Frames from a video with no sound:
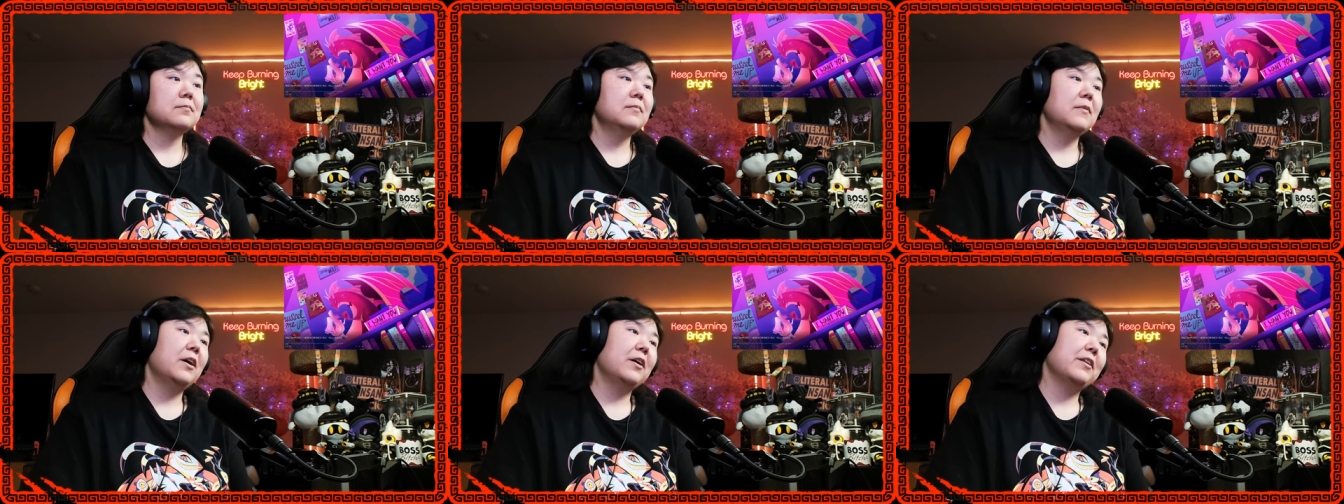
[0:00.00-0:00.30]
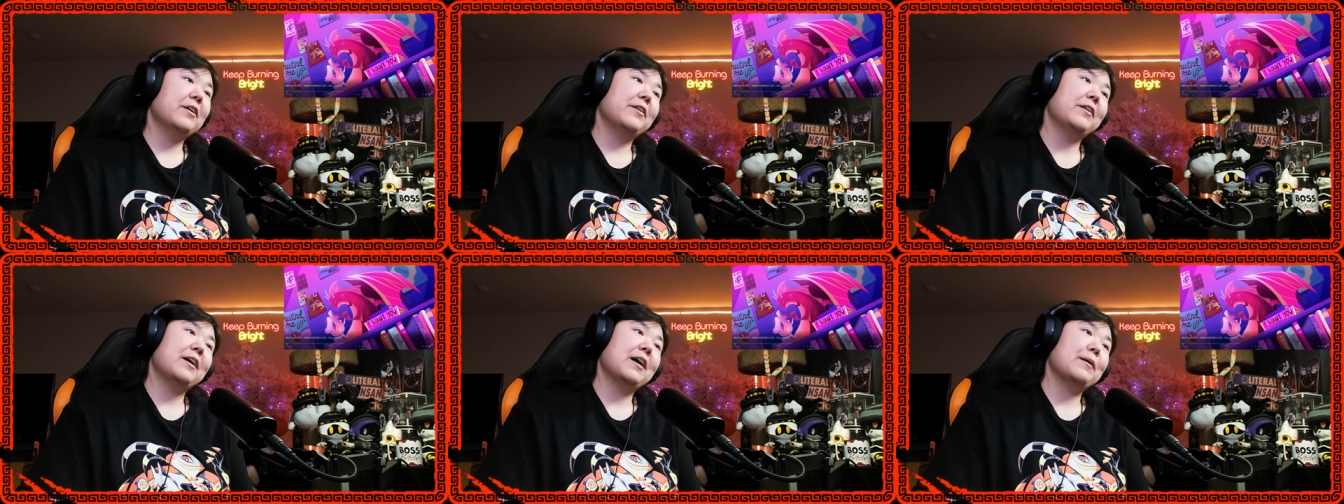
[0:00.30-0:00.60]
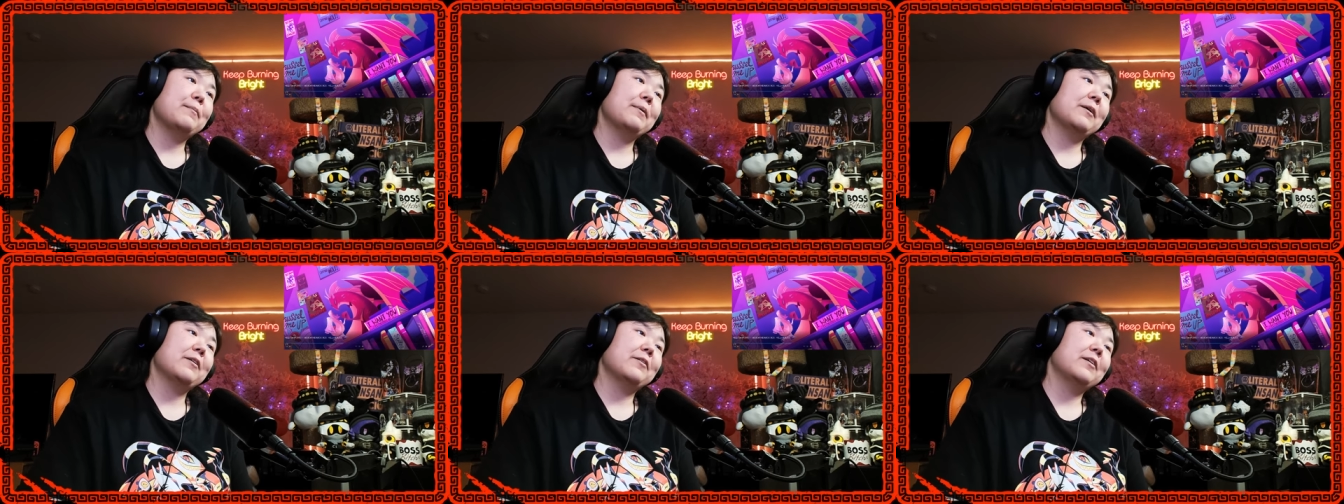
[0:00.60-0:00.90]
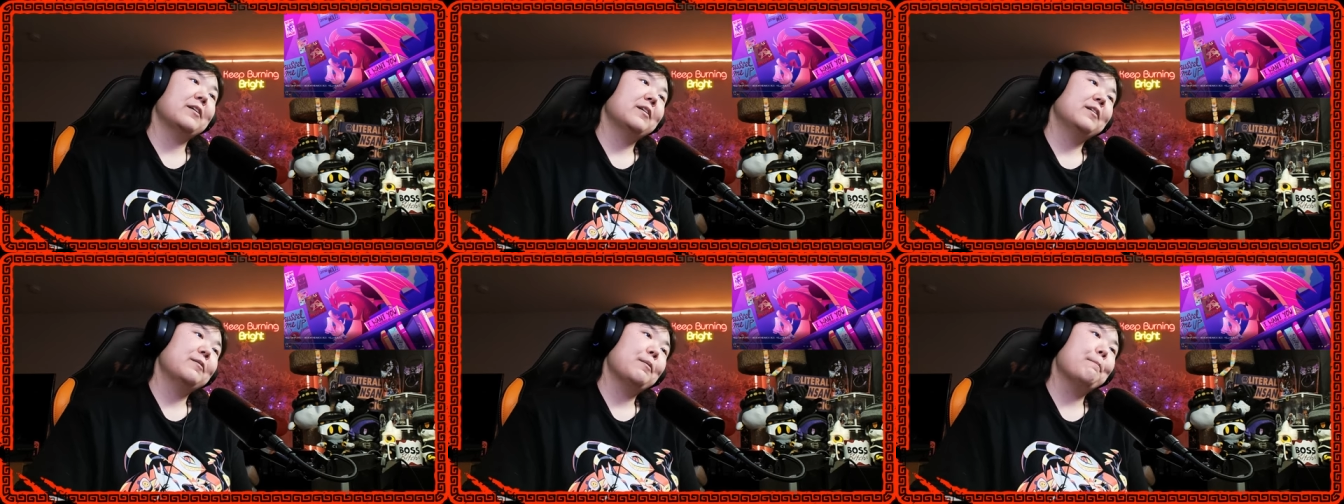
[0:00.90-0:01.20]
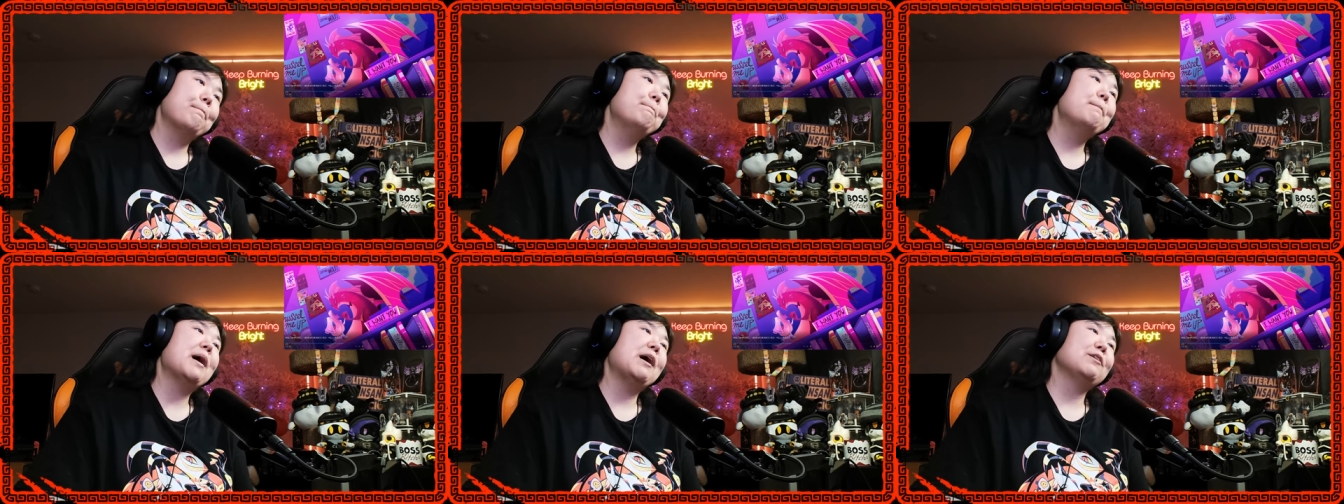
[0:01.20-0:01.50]
Oh, there we got a better one.
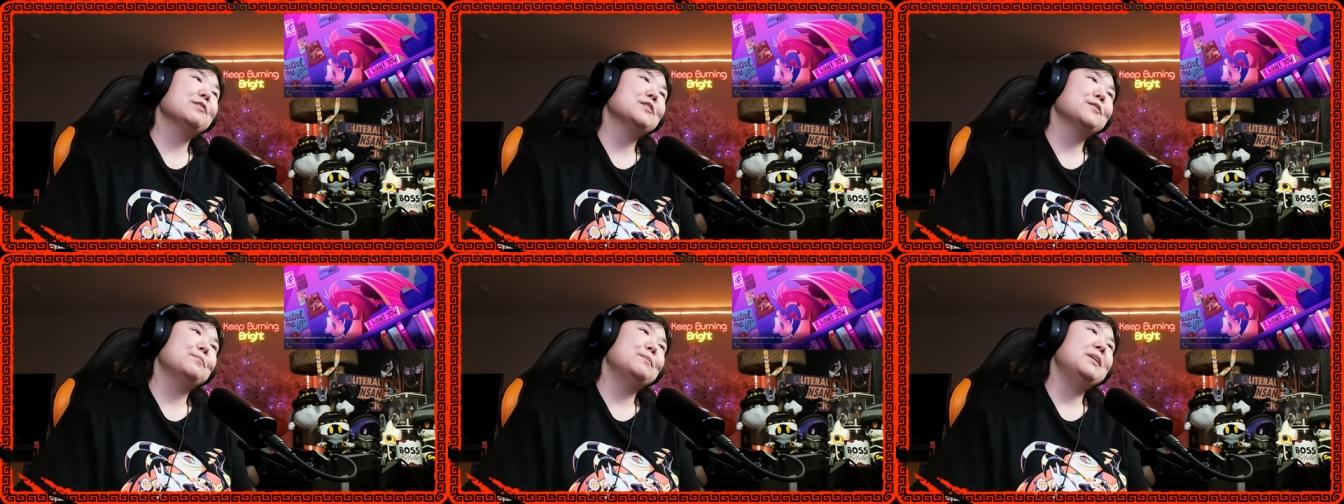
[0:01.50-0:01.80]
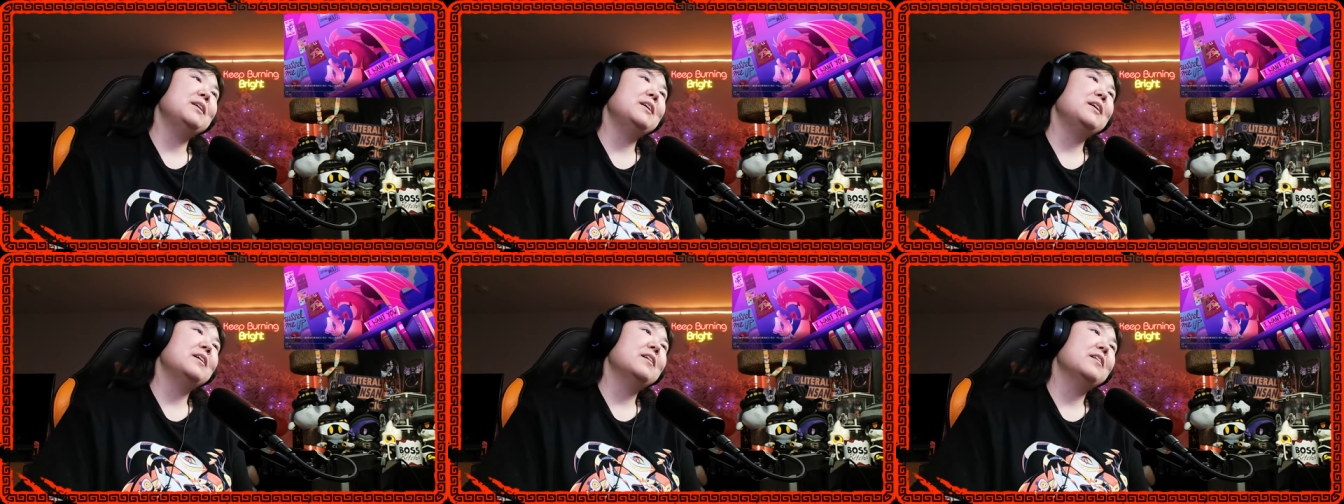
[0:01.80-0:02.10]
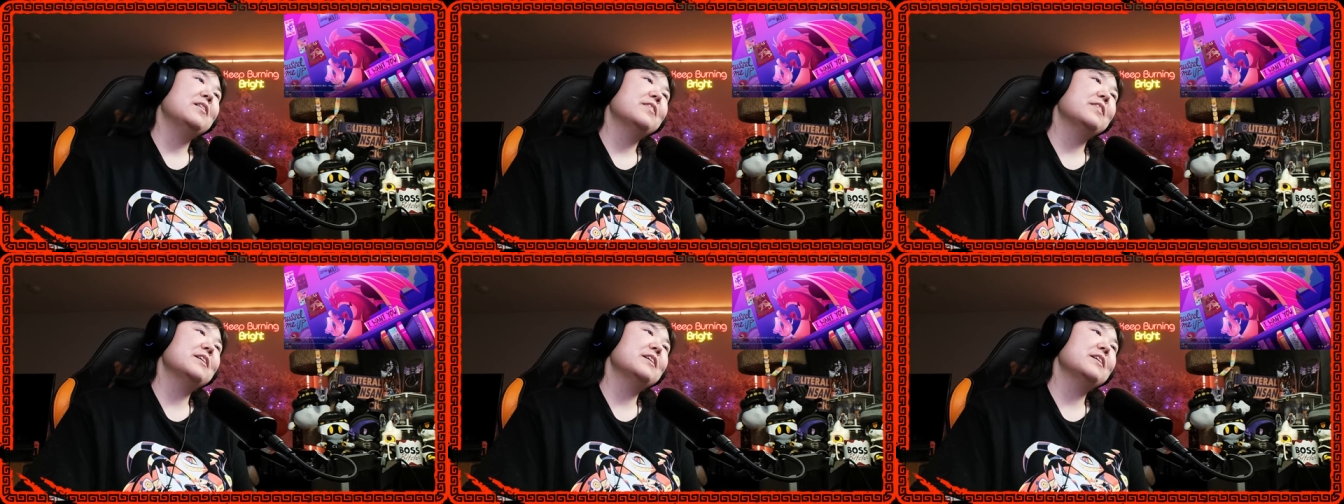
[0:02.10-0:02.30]
Melt me.